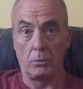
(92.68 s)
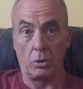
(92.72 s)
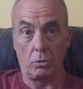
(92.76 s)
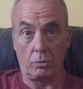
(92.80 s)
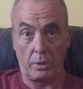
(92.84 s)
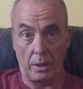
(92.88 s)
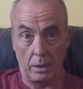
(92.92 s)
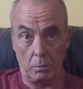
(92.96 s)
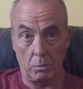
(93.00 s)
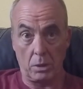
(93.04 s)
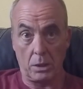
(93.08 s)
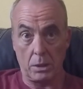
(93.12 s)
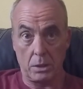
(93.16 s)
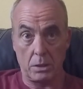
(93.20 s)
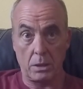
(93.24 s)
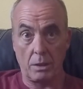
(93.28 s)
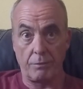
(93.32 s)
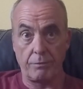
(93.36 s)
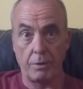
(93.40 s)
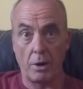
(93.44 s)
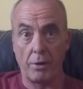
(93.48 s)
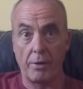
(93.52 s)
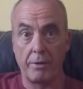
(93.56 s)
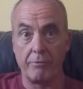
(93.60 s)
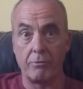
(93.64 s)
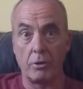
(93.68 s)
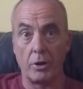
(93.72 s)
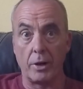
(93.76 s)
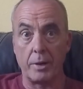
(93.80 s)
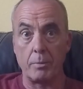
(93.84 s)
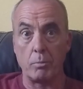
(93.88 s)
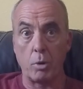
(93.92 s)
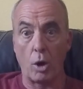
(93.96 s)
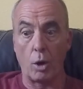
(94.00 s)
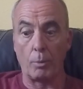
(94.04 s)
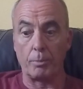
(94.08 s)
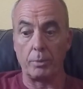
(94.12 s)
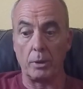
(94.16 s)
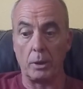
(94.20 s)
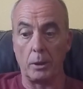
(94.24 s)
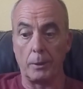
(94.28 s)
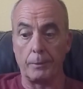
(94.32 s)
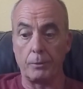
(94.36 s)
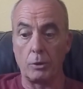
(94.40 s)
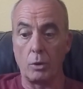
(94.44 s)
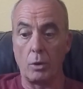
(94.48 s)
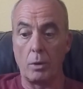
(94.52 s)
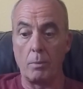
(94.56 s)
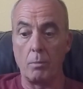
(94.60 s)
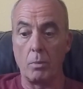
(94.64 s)
okay, because they're very, very popular
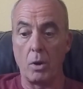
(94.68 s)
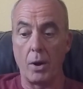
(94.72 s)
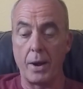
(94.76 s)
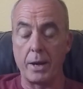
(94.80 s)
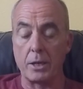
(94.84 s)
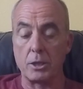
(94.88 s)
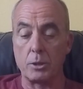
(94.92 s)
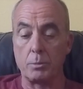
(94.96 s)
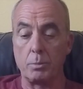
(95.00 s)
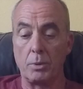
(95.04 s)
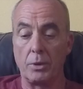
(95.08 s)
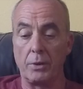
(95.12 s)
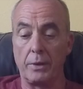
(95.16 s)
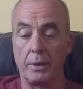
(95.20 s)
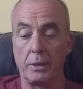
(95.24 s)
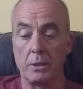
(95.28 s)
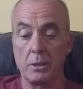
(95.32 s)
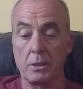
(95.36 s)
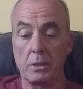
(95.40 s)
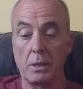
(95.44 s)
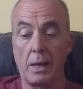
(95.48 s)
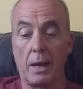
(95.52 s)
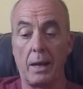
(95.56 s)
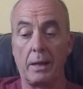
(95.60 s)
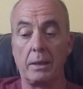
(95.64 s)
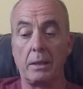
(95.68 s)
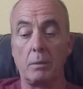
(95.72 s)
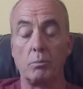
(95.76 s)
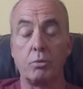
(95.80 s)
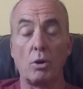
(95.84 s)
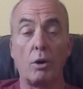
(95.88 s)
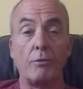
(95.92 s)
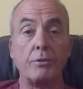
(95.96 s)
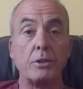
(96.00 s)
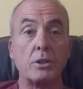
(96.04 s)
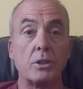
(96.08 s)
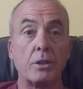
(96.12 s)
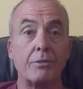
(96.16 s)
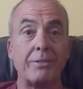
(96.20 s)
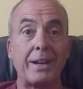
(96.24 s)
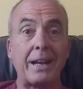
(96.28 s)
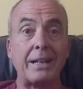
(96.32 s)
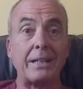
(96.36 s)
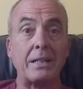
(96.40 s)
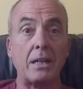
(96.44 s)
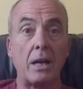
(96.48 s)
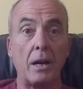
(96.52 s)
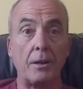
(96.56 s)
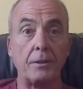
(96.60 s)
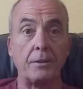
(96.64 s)
from my experience. And in the province of
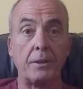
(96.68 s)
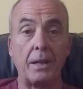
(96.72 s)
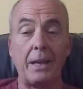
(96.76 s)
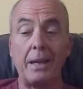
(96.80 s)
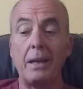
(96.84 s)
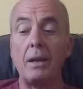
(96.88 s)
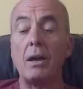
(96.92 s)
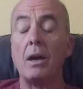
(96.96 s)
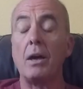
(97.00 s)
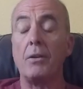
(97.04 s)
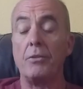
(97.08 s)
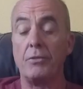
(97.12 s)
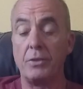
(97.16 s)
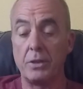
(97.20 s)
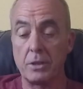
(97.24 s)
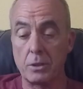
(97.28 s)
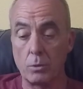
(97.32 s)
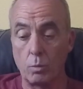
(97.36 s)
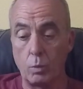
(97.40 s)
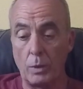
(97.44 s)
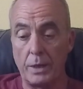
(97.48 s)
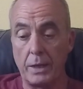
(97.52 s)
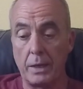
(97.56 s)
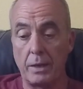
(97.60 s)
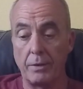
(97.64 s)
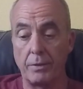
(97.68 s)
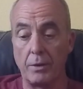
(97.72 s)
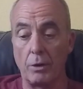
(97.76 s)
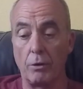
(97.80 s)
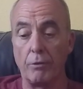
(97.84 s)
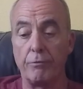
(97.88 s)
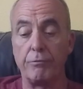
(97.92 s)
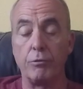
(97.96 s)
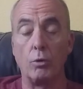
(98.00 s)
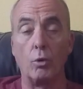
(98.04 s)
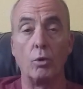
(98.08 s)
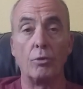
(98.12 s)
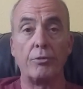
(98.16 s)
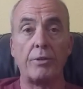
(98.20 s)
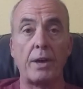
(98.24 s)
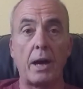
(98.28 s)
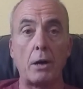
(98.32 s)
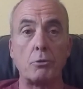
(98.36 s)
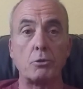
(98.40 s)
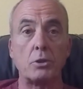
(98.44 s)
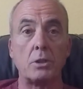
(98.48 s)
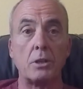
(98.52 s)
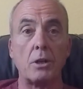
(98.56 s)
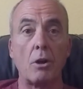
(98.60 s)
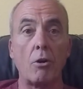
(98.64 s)
Alicante, this week there are
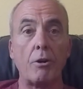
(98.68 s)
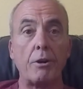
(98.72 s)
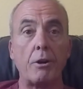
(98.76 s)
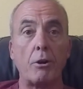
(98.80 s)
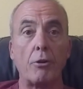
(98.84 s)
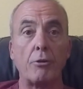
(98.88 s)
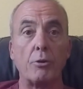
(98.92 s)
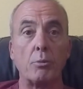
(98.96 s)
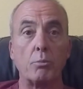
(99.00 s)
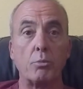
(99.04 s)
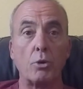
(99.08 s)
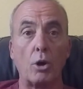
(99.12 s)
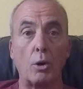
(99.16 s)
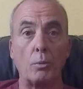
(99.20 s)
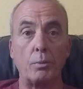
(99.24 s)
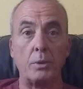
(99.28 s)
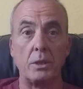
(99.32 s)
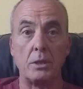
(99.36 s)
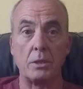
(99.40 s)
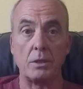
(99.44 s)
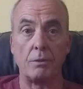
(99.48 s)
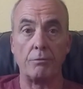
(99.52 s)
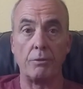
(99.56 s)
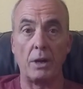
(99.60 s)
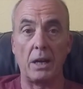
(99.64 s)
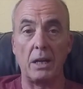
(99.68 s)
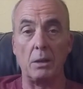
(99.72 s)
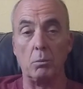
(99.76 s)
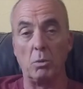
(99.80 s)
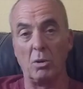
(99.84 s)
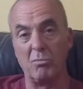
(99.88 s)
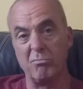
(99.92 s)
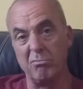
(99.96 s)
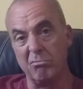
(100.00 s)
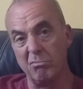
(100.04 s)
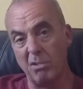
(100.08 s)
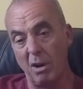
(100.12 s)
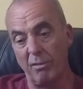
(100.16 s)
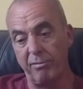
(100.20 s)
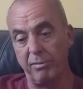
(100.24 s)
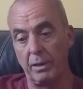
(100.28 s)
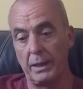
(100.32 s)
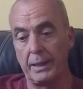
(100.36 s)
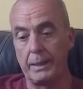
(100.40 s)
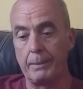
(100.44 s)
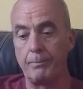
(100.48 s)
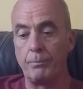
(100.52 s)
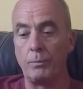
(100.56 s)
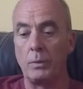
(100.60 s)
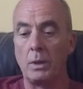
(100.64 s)
4,900 properties available, roughly.
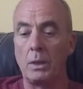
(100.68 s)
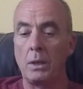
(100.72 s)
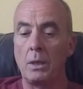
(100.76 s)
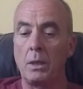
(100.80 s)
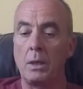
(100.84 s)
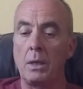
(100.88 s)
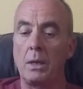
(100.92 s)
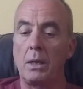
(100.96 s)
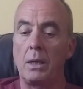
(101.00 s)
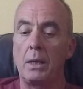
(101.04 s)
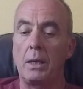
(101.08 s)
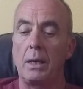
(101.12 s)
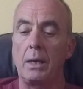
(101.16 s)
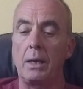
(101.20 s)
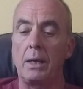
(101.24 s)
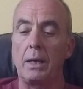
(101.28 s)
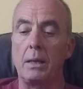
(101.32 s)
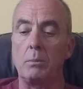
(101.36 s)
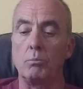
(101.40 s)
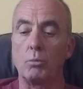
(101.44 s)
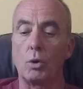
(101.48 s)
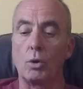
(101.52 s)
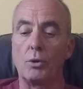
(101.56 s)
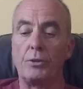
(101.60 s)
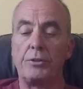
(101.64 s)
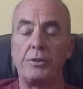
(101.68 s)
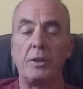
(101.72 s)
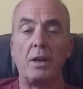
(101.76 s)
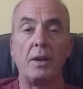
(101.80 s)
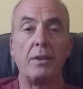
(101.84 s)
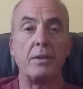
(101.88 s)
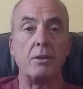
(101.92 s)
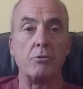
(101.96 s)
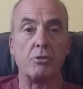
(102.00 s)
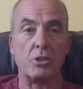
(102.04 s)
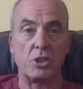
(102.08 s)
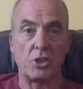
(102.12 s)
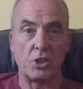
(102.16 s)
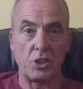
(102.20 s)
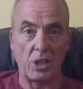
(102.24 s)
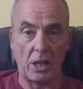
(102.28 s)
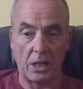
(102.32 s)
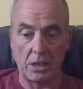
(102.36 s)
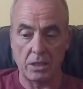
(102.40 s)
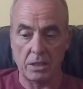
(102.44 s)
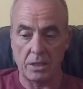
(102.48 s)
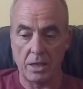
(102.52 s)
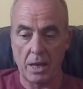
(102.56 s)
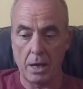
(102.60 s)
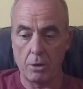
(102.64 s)
In Murcia there are
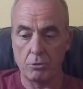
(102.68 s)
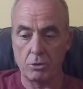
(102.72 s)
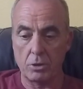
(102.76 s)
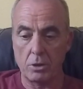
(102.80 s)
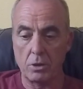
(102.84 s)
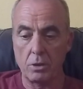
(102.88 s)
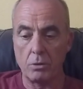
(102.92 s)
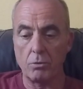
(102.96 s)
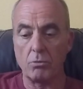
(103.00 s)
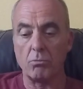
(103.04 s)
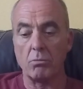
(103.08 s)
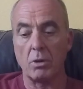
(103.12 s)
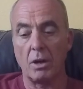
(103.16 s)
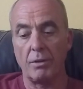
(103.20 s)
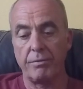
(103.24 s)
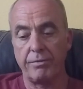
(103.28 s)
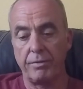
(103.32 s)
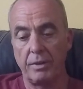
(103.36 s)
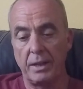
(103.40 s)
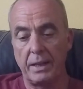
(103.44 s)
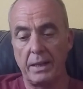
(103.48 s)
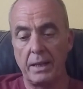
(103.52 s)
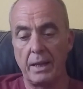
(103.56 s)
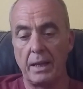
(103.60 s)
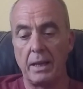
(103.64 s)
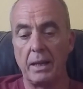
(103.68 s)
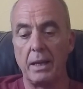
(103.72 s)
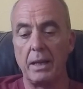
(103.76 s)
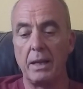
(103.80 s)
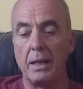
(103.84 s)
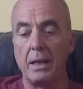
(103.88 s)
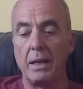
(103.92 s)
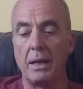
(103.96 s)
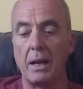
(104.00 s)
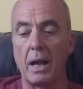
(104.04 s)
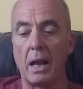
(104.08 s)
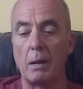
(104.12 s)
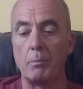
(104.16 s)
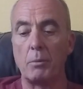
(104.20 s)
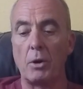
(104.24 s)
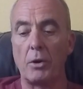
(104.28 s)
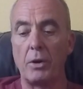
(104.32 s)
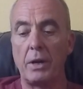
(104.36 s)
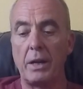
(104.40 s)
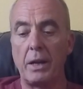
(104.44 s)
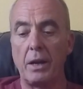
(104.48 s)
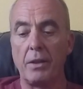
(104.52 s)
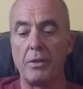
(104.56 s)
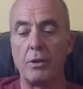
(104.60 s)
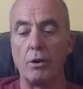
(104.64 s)
6,000, roughly. In
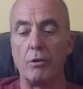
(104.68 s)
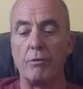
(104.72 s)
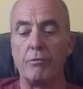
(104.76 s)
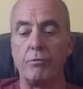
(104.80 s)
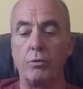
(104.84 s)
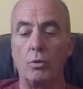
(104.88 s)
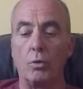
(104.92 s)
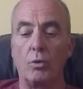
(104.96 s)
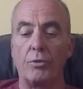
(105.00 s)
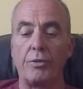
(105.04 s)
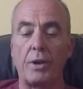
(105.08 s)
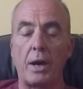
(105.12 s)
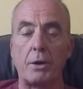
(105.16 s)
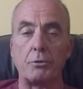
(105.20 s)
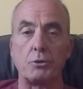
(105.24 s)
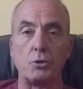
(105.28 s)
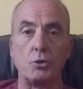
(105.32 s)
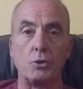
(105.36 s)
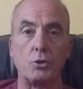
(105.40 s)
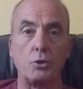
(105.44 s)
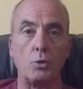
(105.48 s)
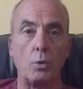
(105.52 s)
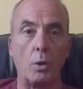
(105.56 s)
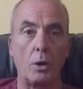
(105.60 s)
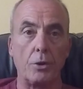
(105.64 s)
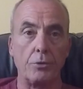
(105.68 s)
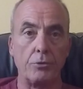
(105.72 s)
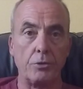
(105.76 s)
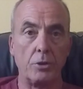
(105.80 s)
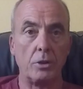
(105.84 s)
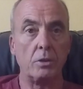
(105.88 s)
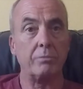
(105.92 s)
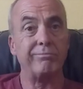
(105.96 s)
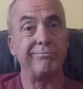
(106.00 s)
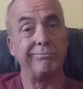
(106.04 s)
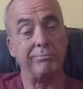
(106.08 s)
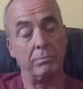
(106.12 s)
Almeria there are 4,200.